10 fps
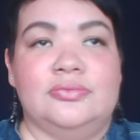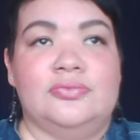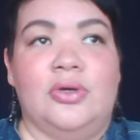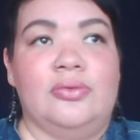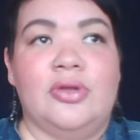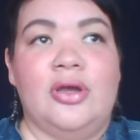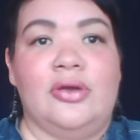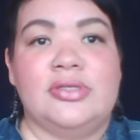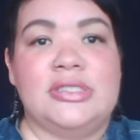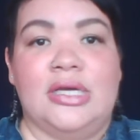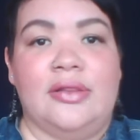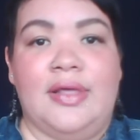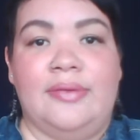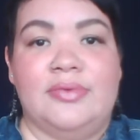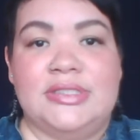roller coaster
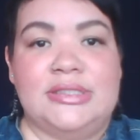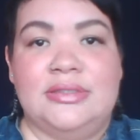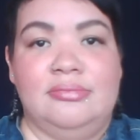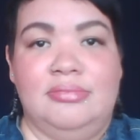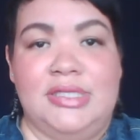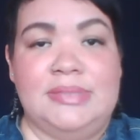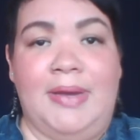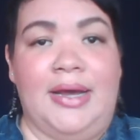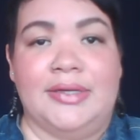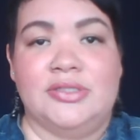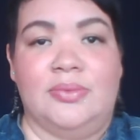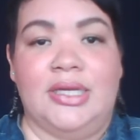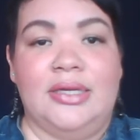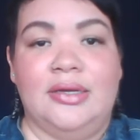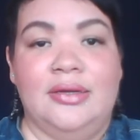that was this past
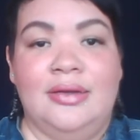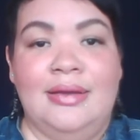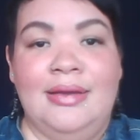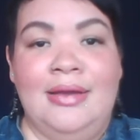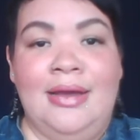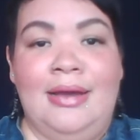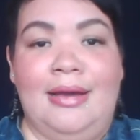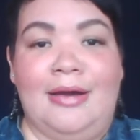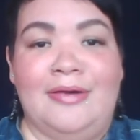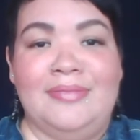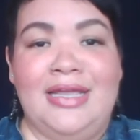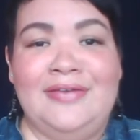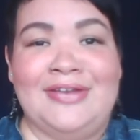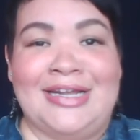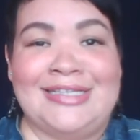week.
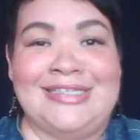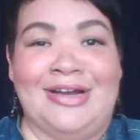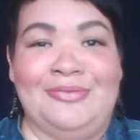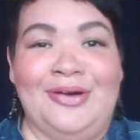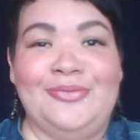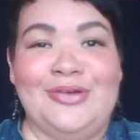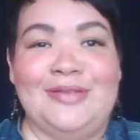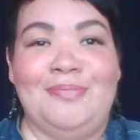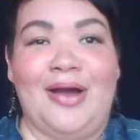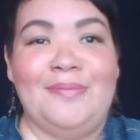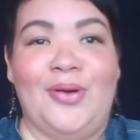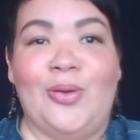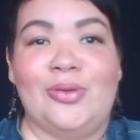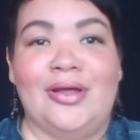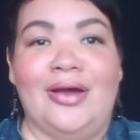Even as someone with
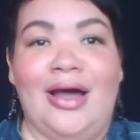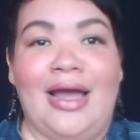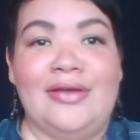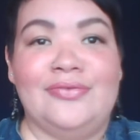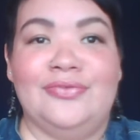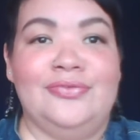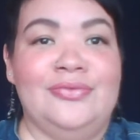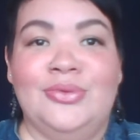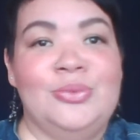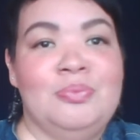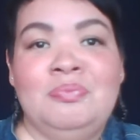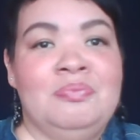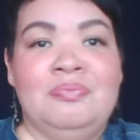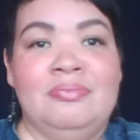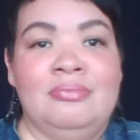bipolar, I've
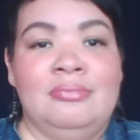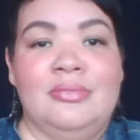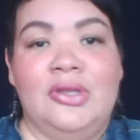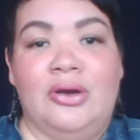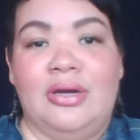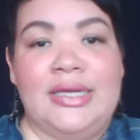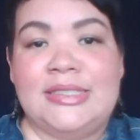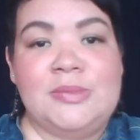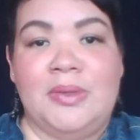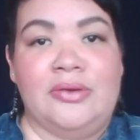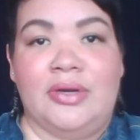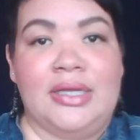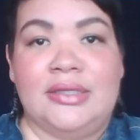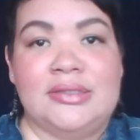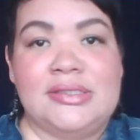not
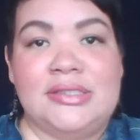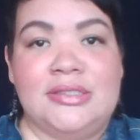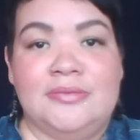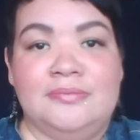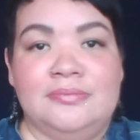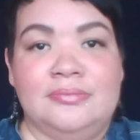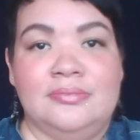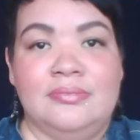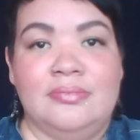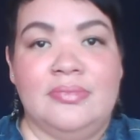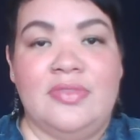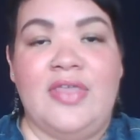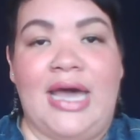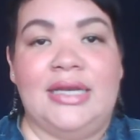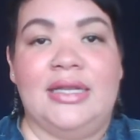experienced
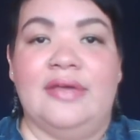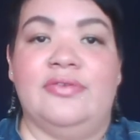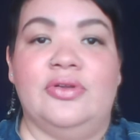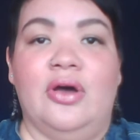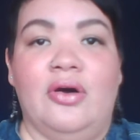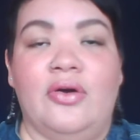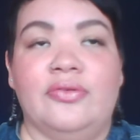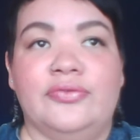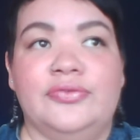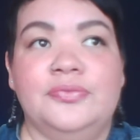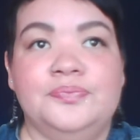that level of